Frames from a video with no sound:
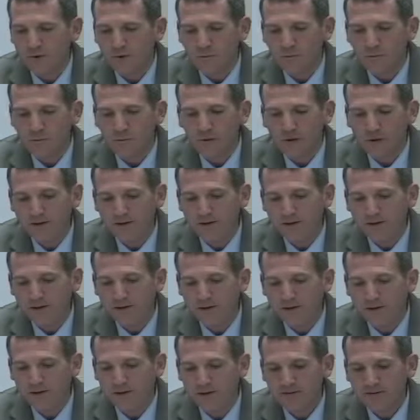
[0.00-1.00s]
one
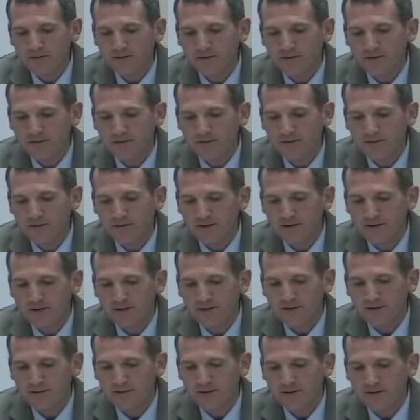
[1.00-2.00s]

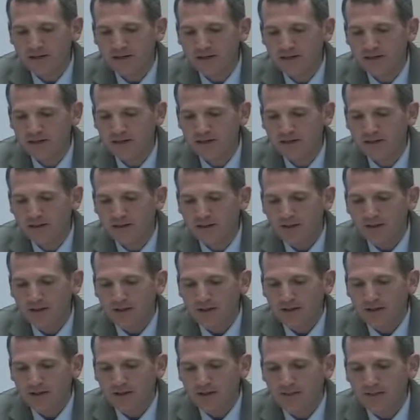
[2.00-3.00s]
elimination,
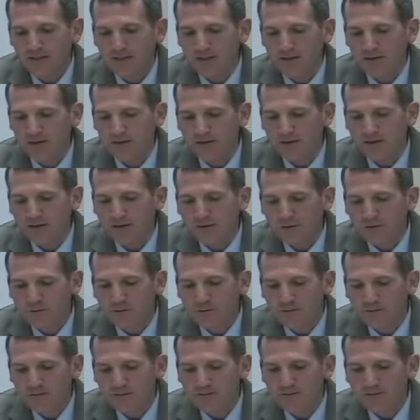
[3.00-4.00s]
and then
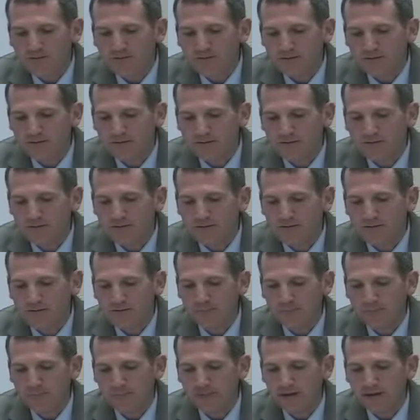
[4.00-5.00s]
increase
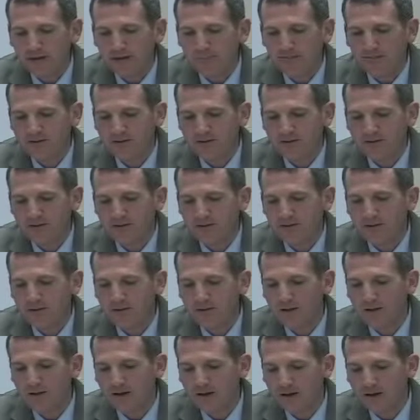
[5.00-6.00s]
um, an FT to
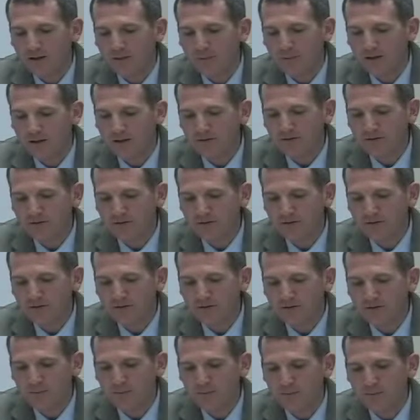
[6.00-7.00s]
the occupational
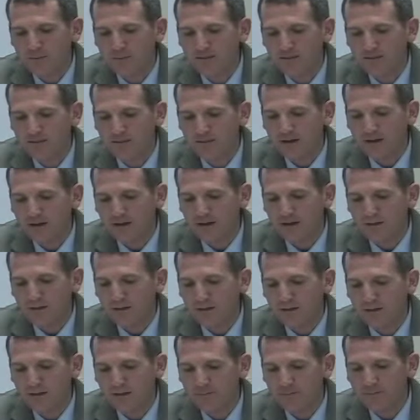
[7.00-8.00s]
therapist uh,
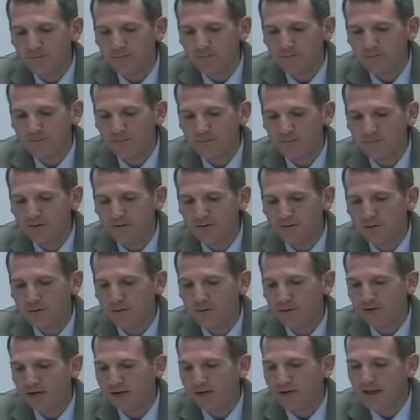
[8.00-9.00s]
to
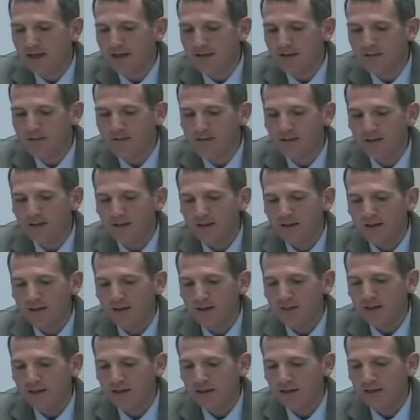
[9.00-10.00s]
0.8,
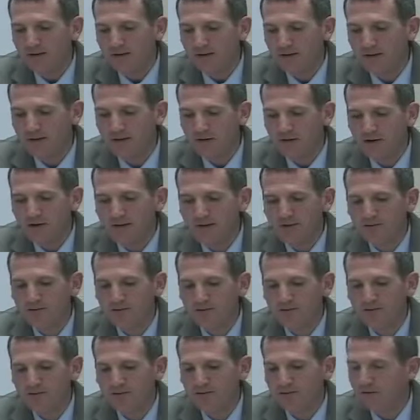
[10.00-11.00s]
and that
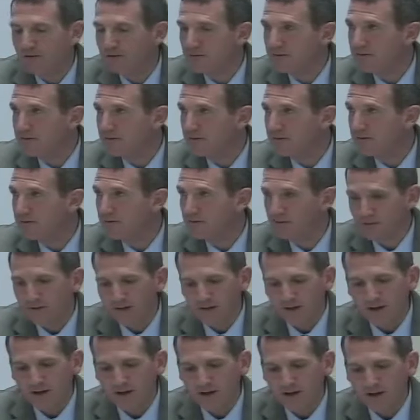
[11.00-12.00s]
offsets the services
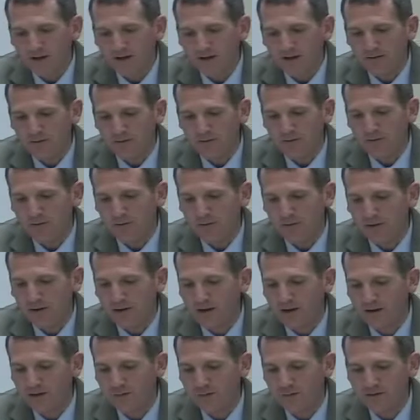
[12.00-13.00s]
uh, for
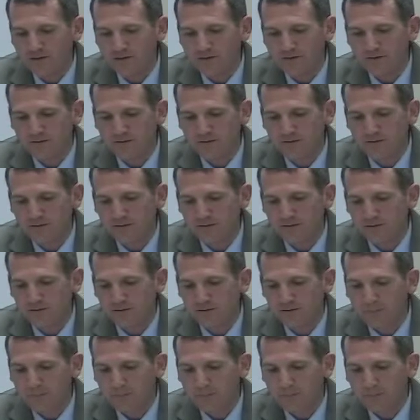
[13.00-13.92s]
occupational therapy.